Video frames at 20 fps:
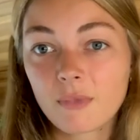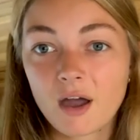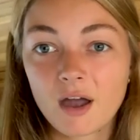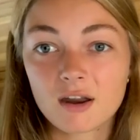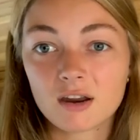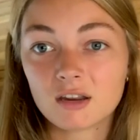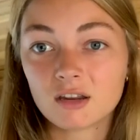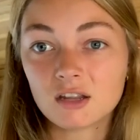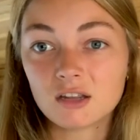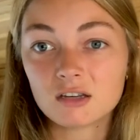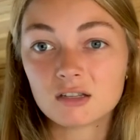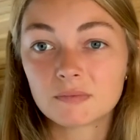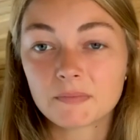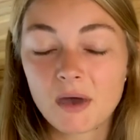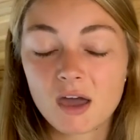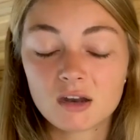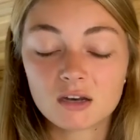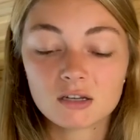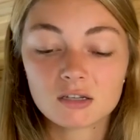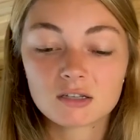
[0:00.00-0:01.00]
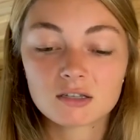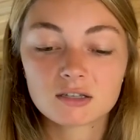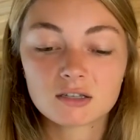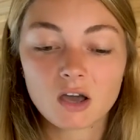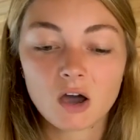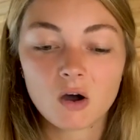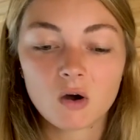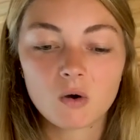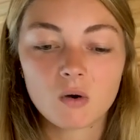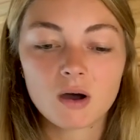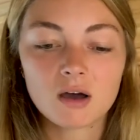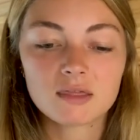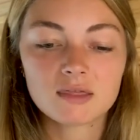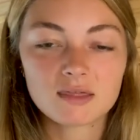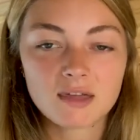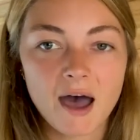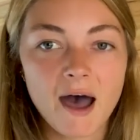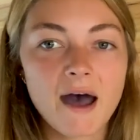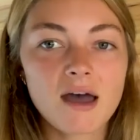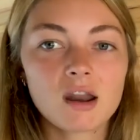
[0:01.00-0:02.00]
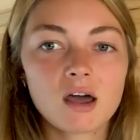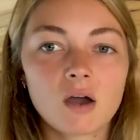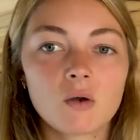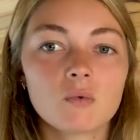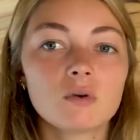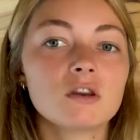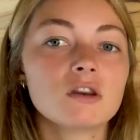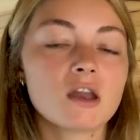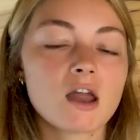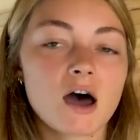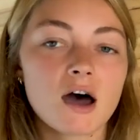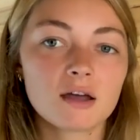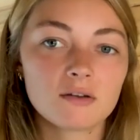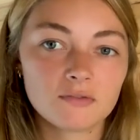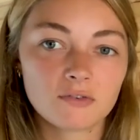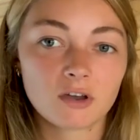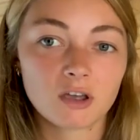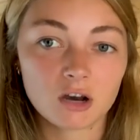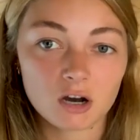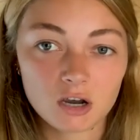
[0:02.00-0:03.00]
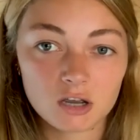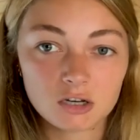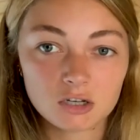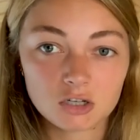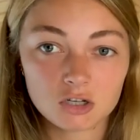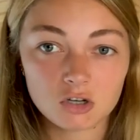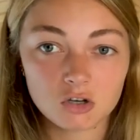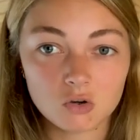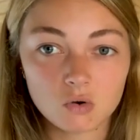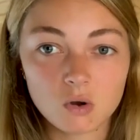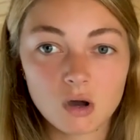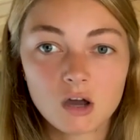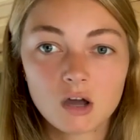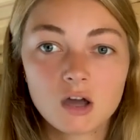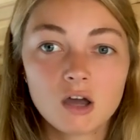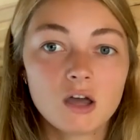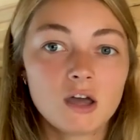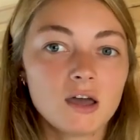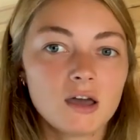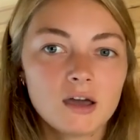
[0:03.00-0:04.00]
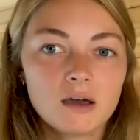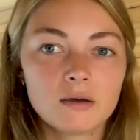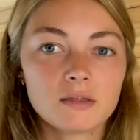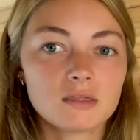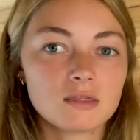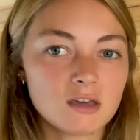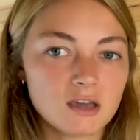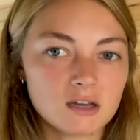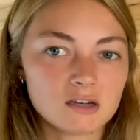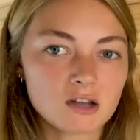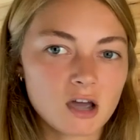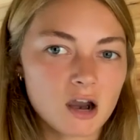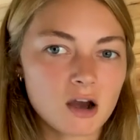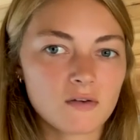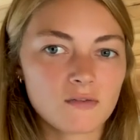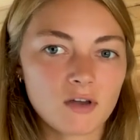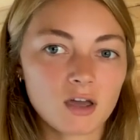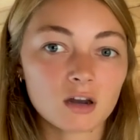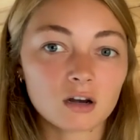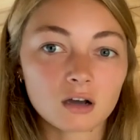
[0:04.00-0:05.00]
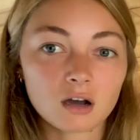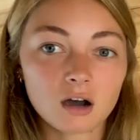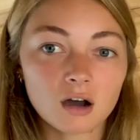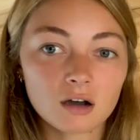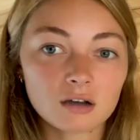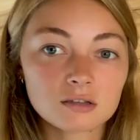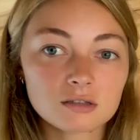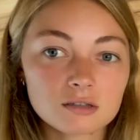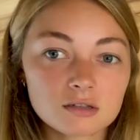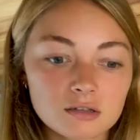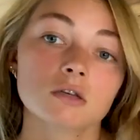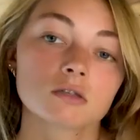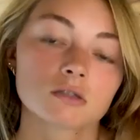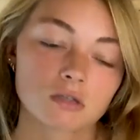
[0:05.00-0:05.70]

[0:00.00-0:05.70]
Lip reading: I didn't need to spend. So that I would not figure into the entire van cost.